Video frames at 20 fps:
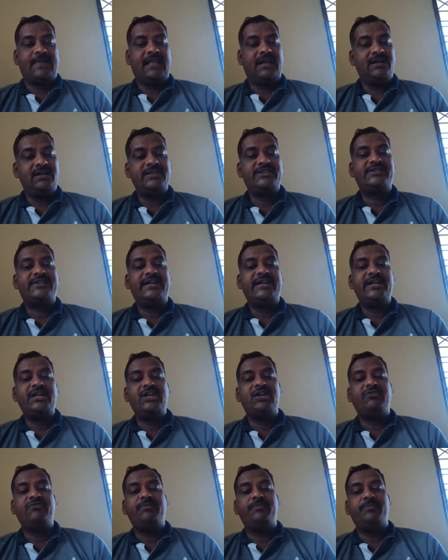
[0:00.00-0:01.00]

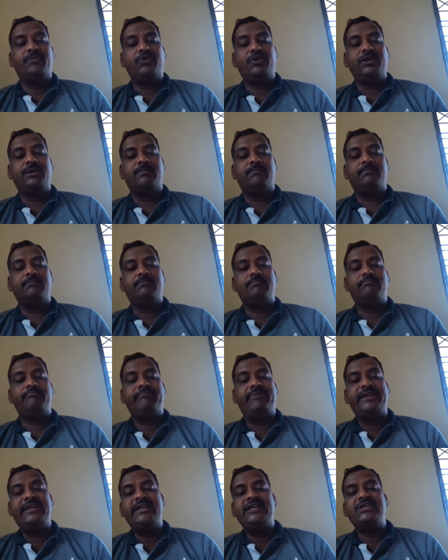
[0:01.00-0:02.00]
Understanding of a poem
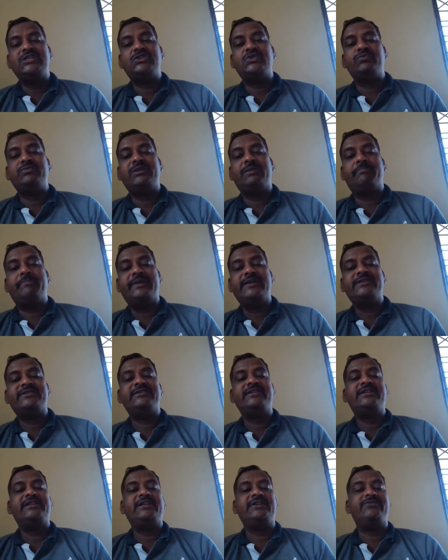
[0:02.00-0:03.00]
begins with the
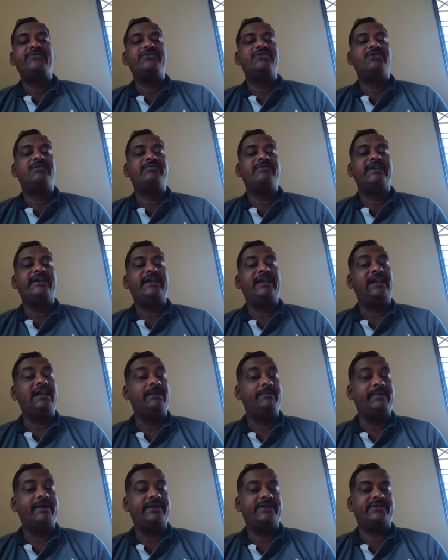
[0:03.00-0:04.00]
basic division of the
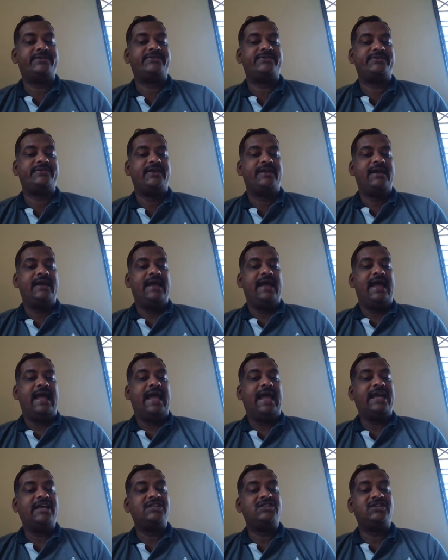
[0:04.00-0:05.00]
elements,
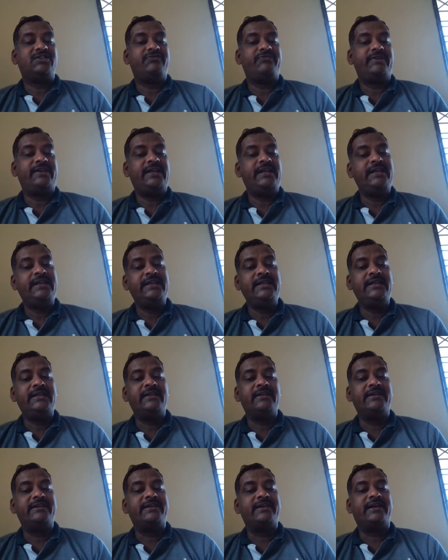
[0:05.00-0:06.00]
as of any
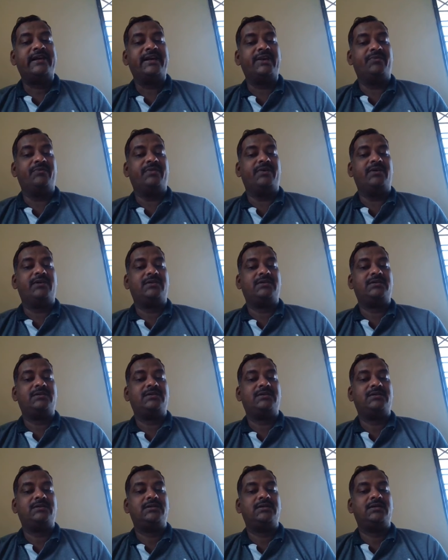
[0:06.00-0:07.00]
literary work,
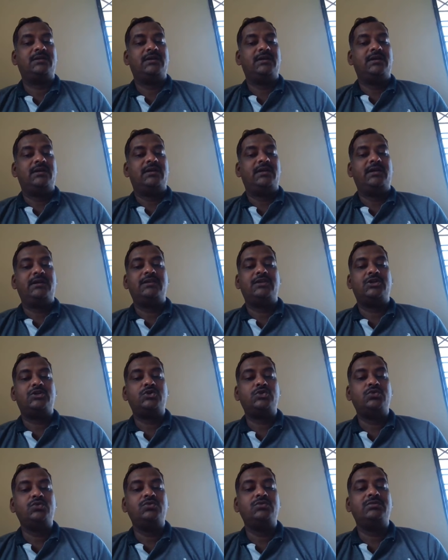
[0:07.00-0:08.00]
in the
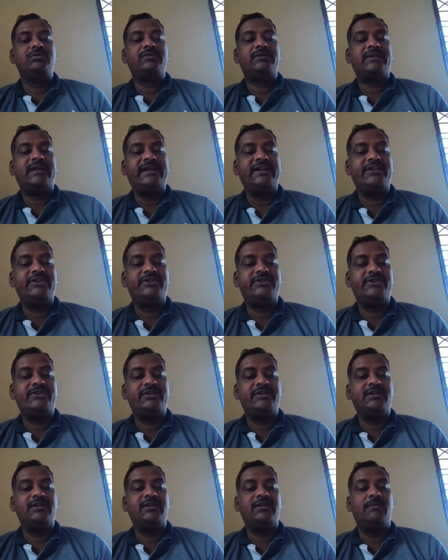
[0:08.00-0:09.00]
two
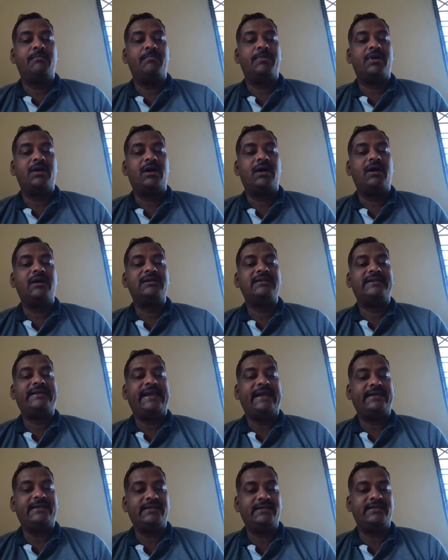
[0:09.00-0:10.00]
traditional broad
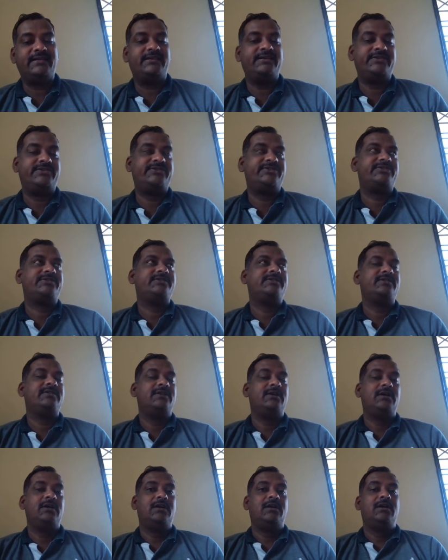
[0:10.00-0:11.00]
categories,
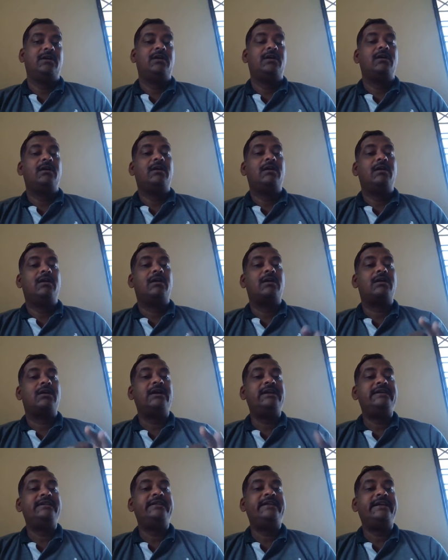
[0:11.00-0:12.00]

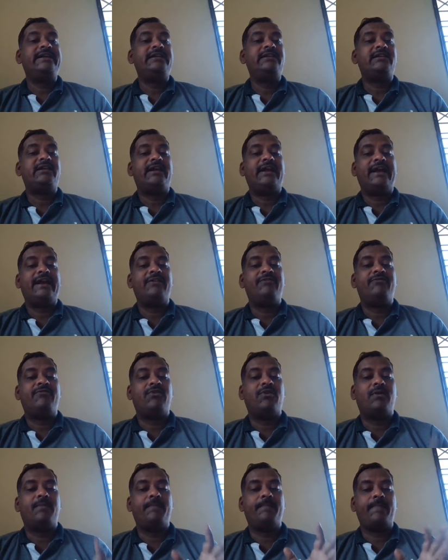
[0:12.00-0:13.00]
content and
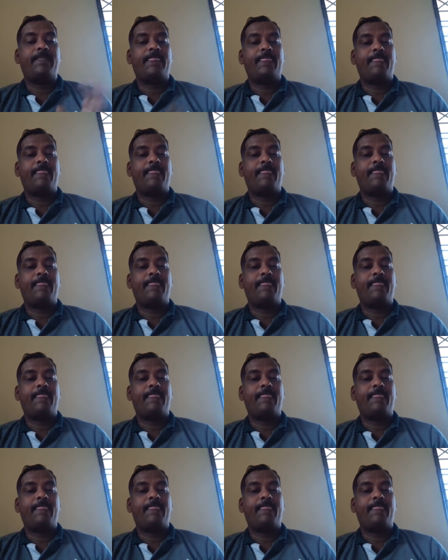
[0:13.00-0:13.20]
form.